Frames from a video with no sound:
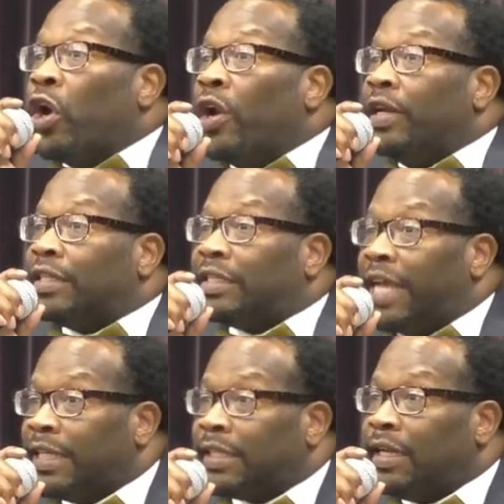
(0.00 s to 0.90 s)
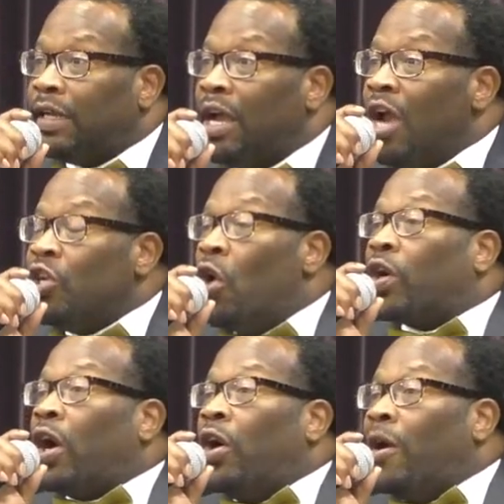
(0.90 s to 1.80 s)
current necessity, your
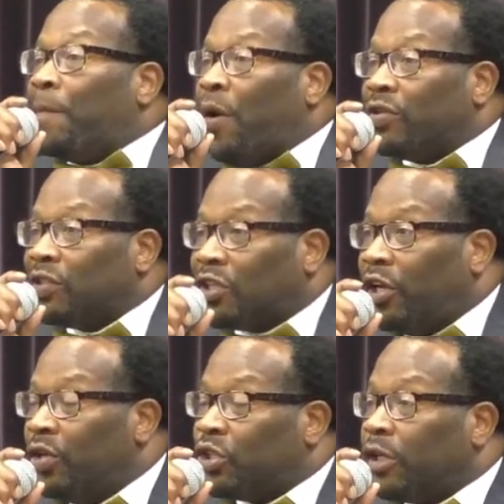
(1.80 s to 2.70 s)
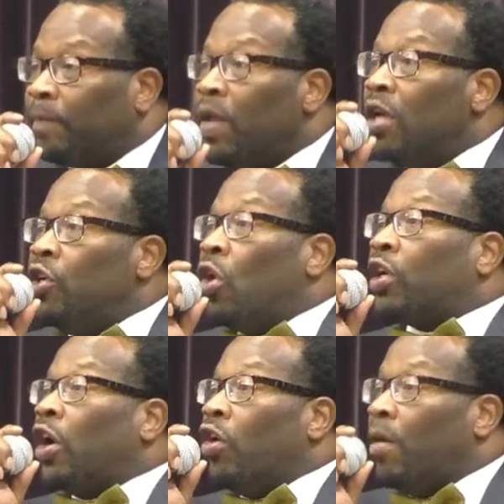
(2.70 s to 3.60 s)
current persecution,
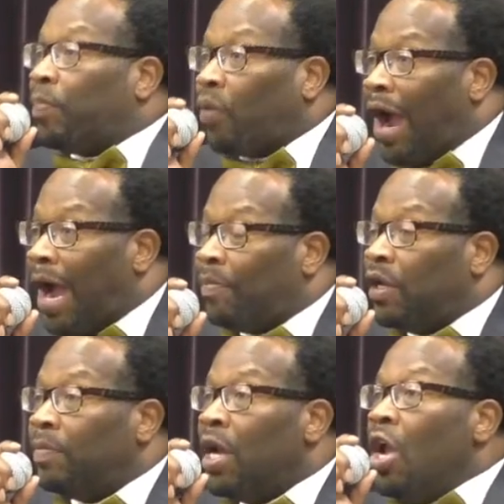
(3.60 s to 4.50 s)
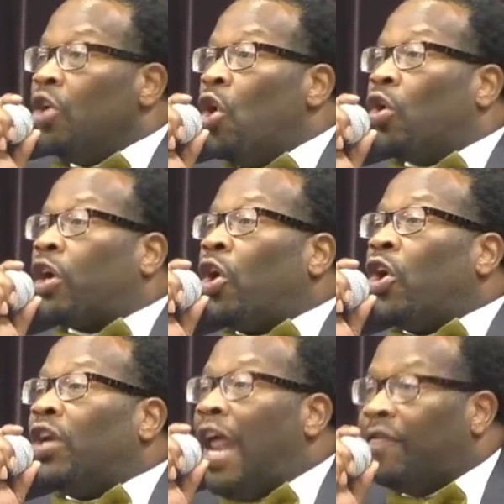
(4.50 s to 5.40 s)
your current problem, your
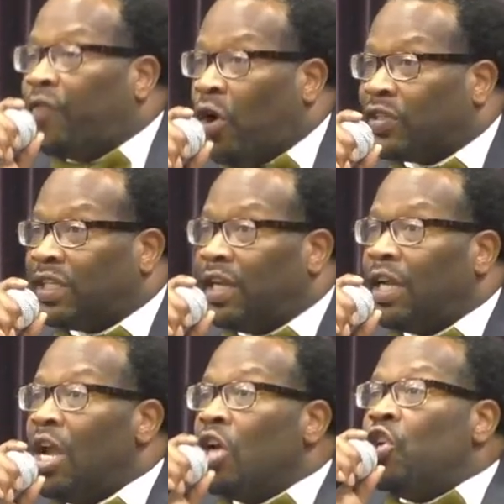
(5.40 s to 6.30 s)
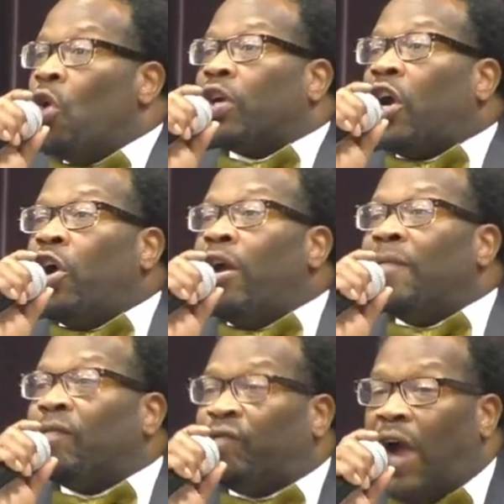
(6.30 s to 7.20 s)
current adversity, your
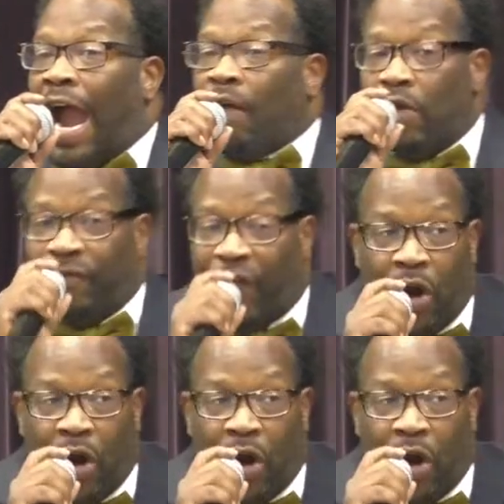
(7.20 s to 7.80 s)
current fiery